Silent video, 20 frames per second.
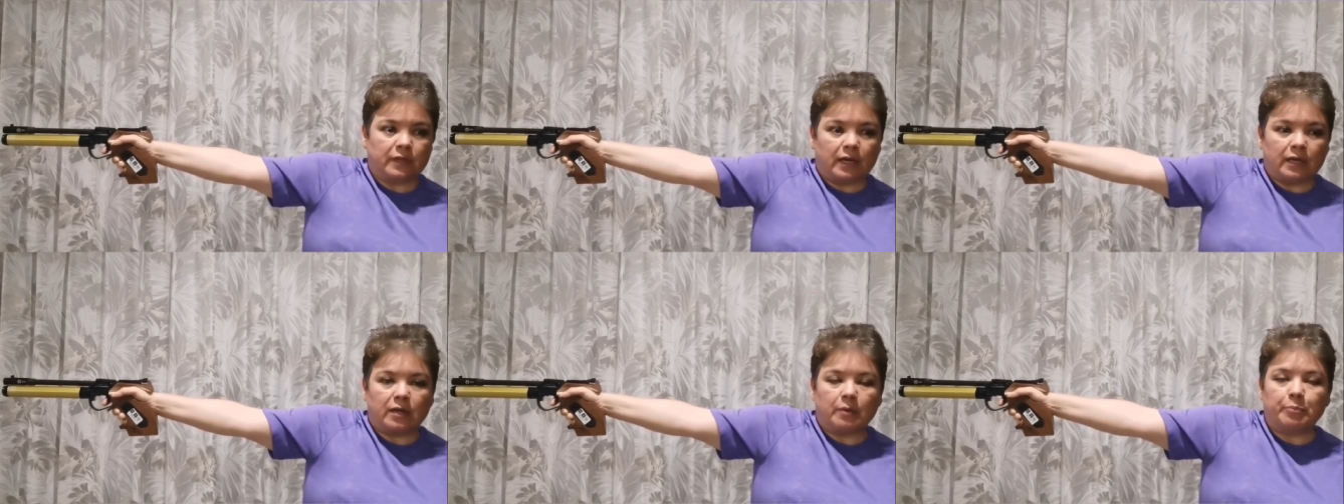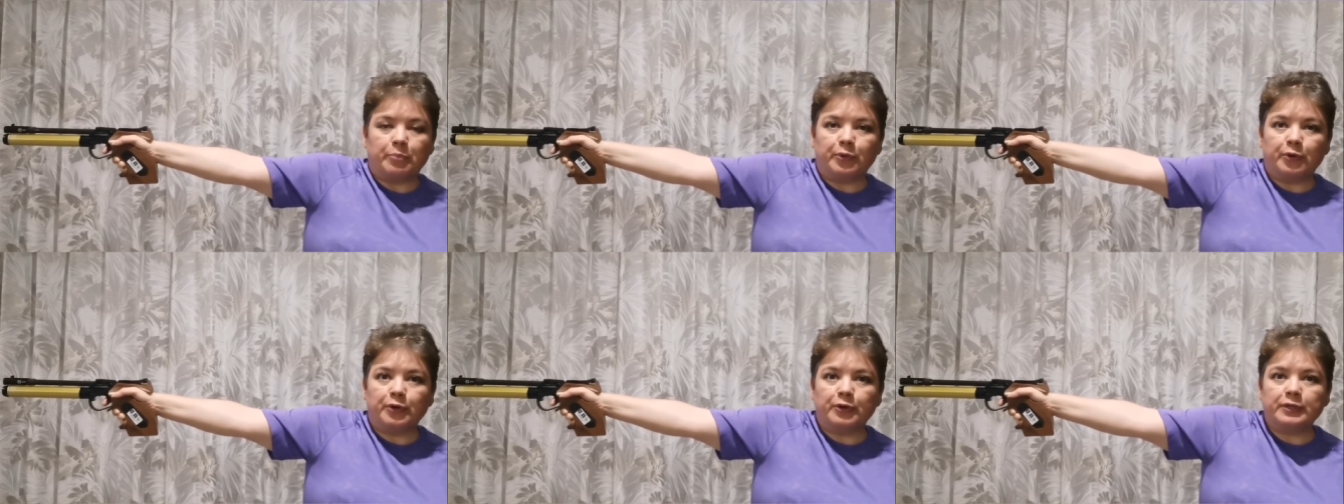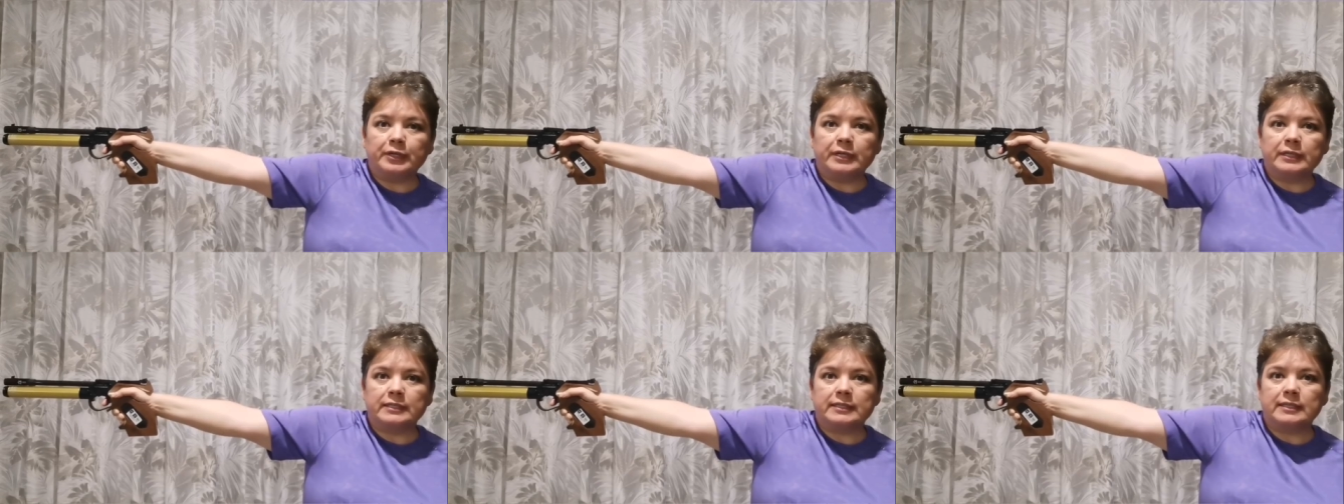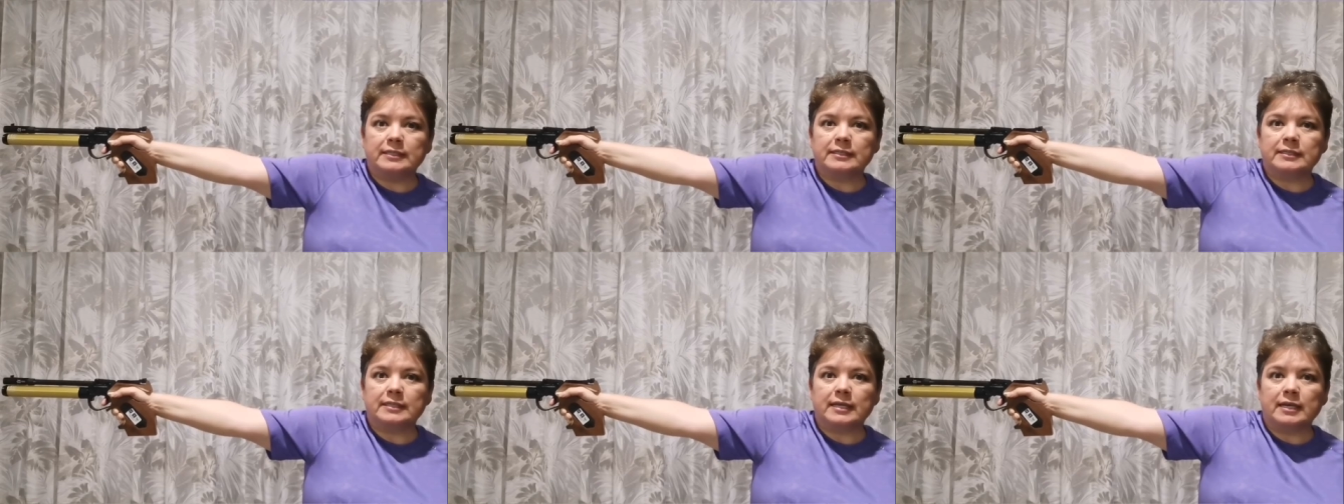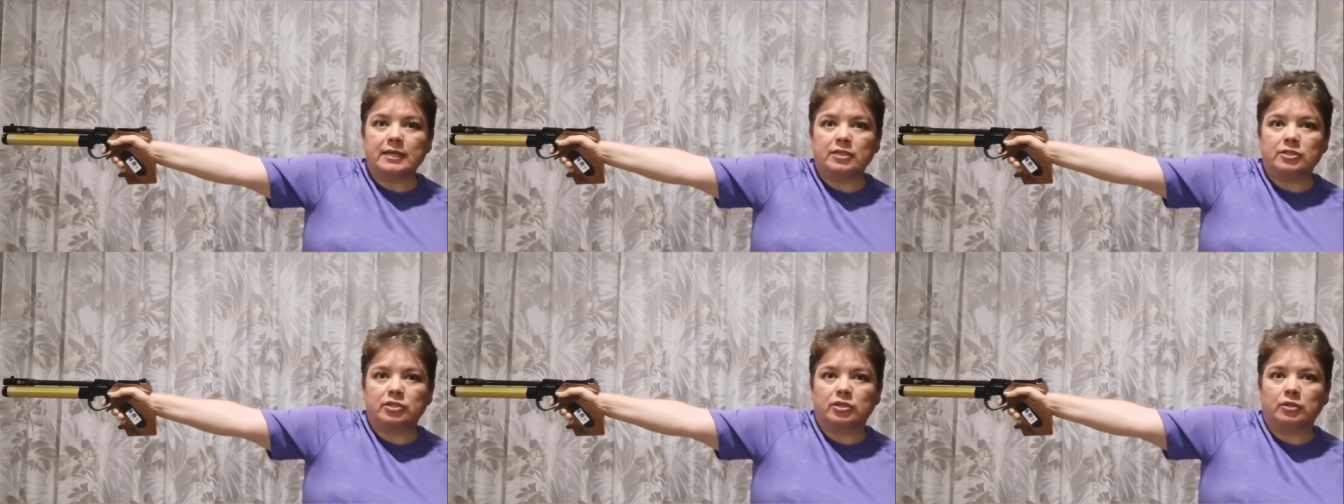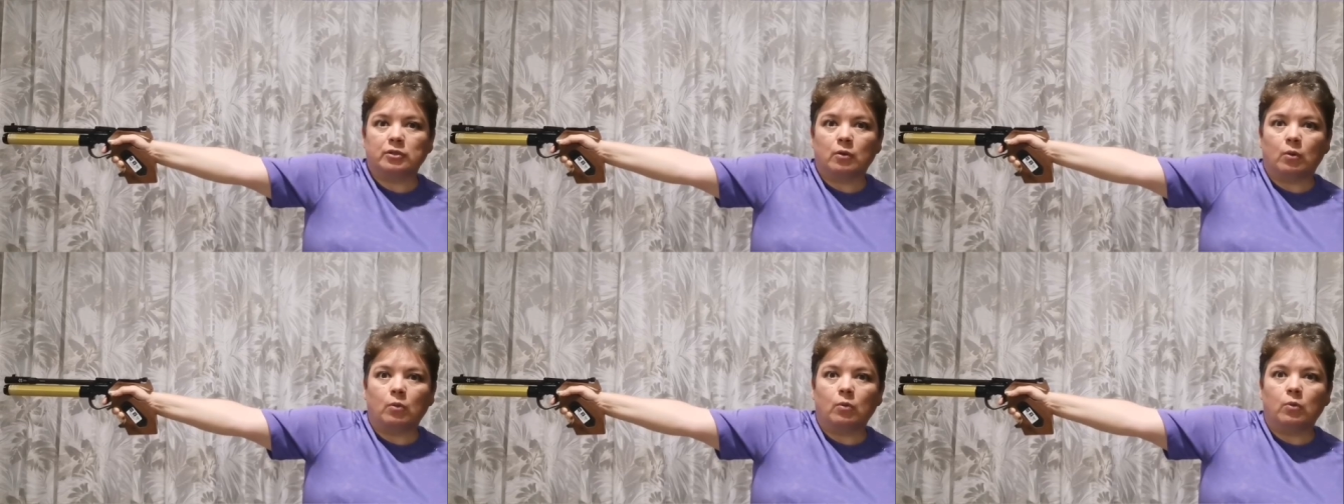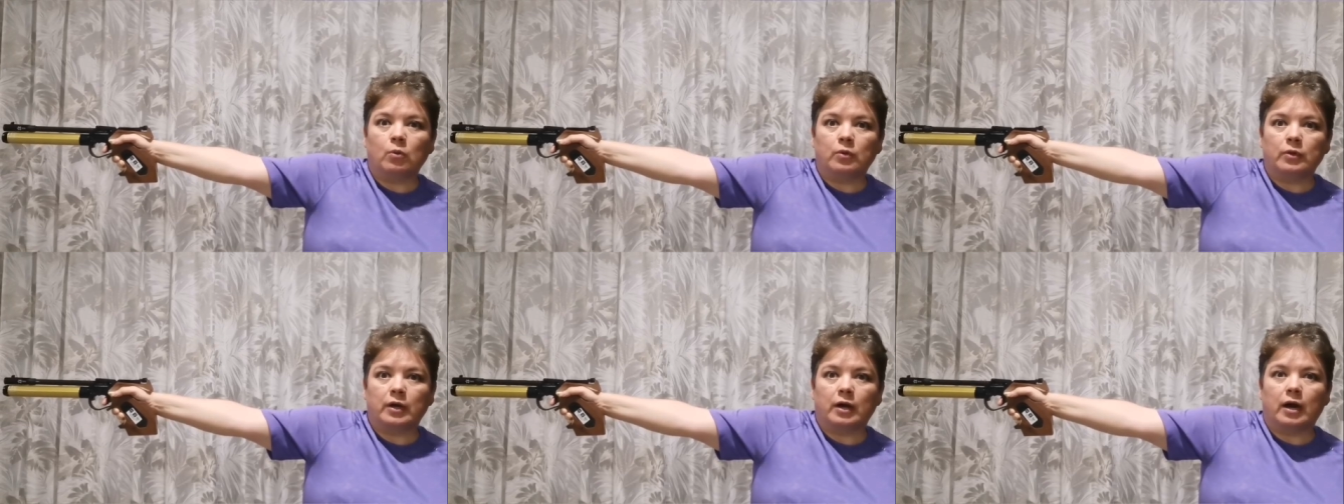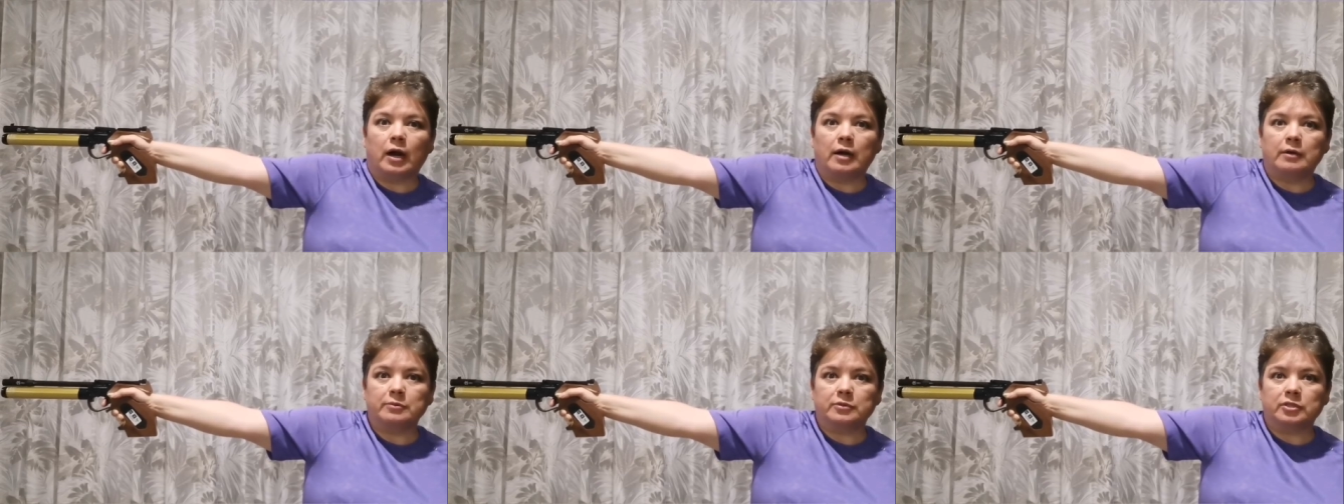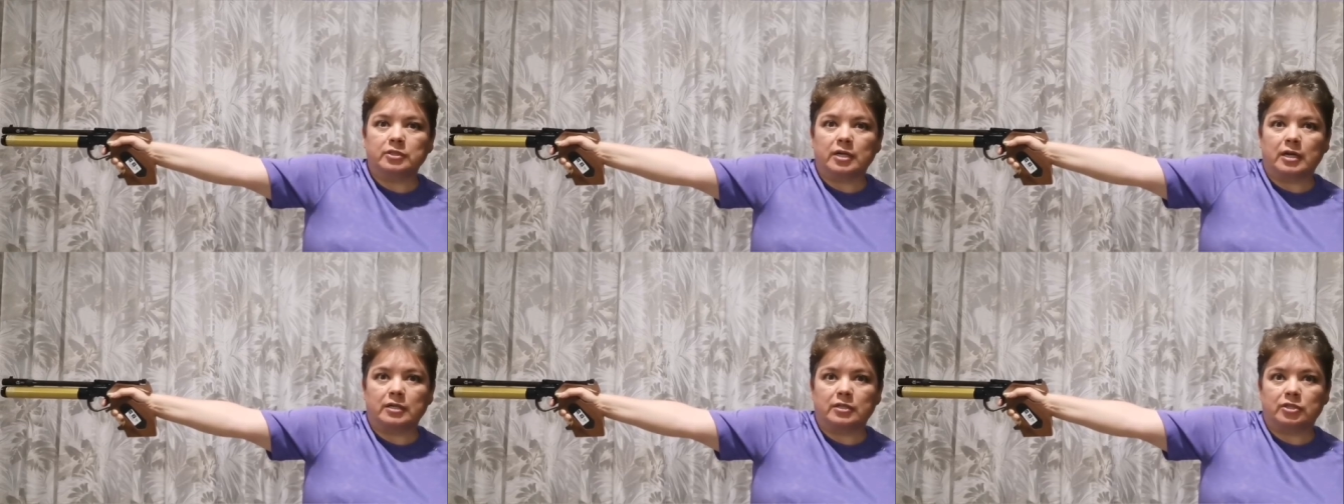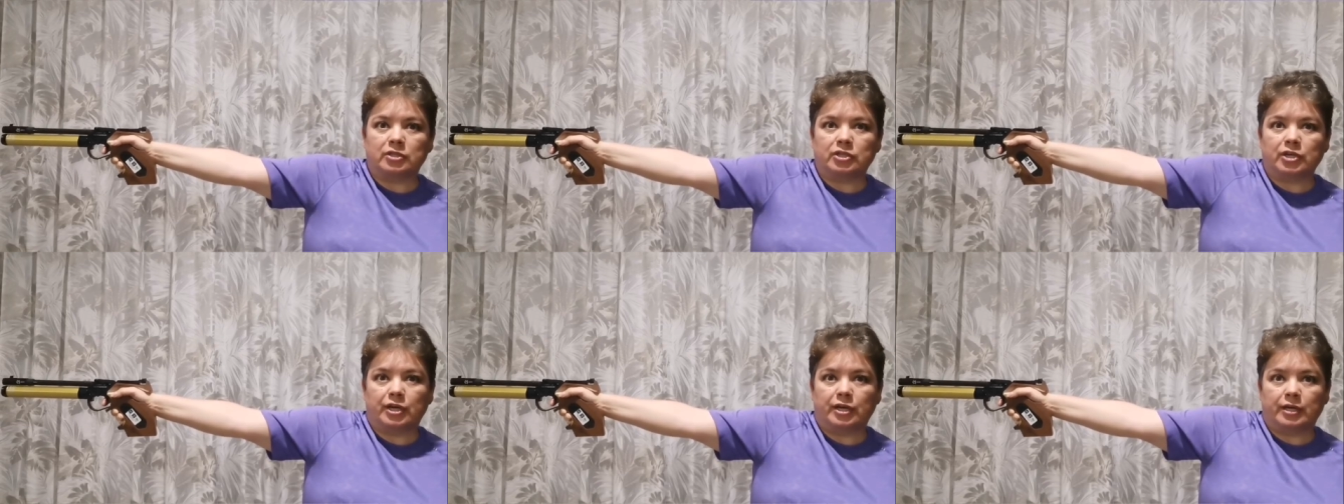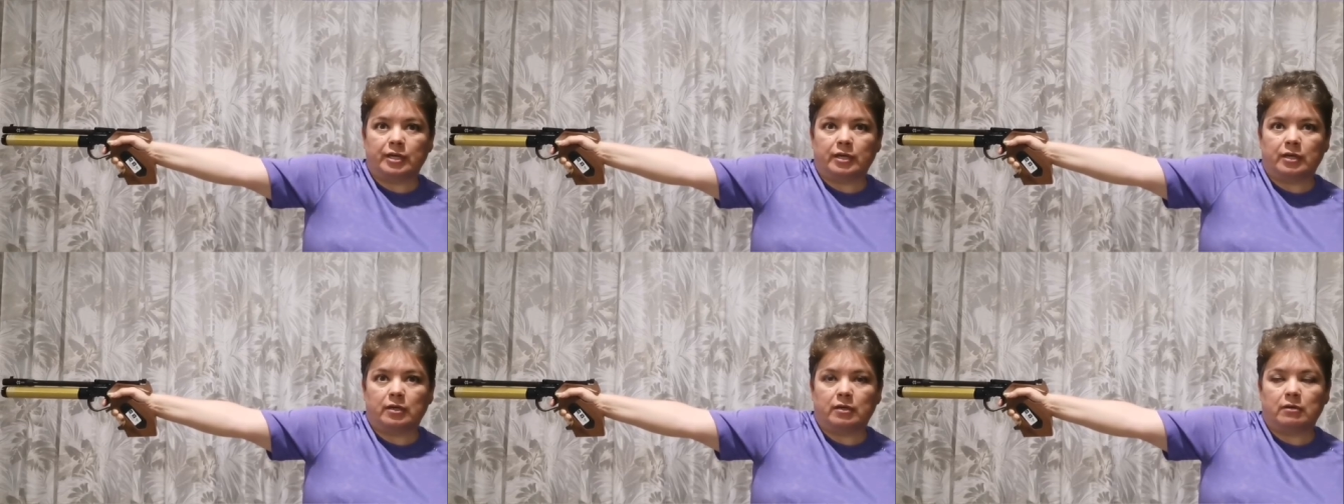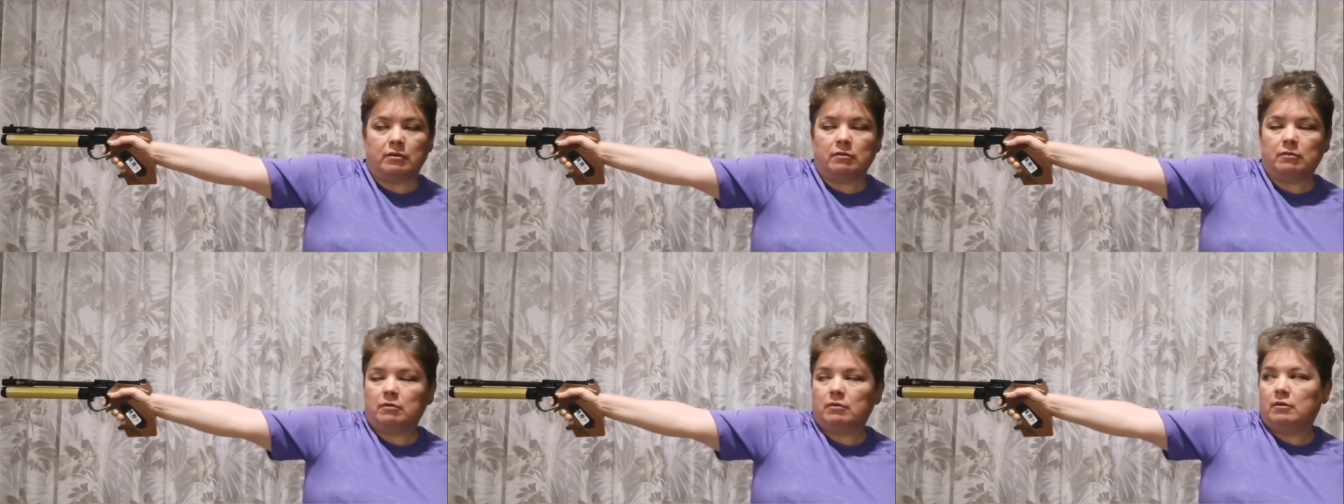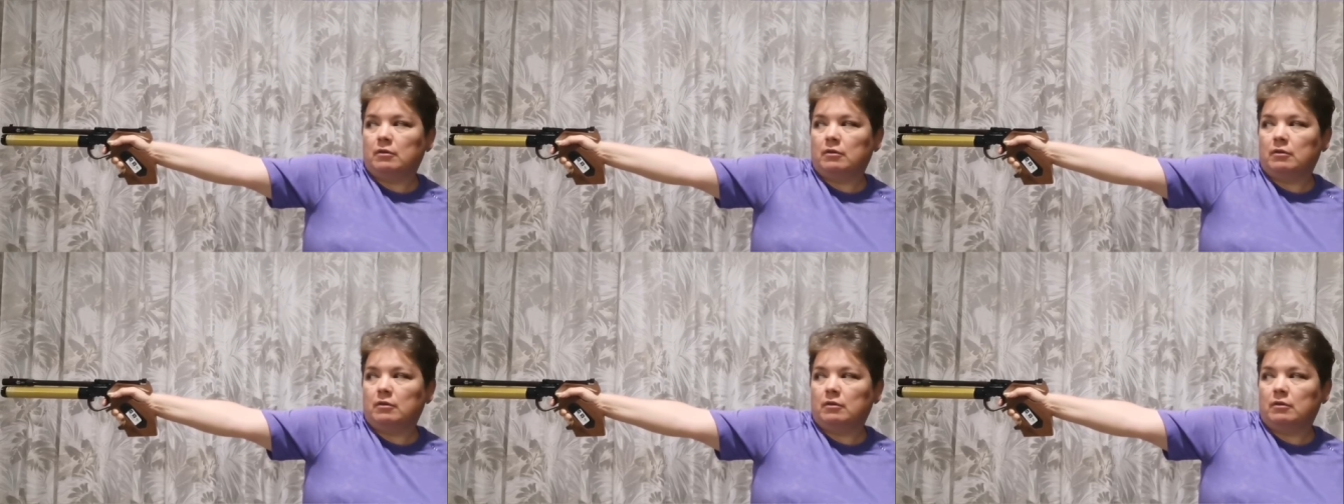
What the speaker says: like a burning sensation or the arm starts shaking.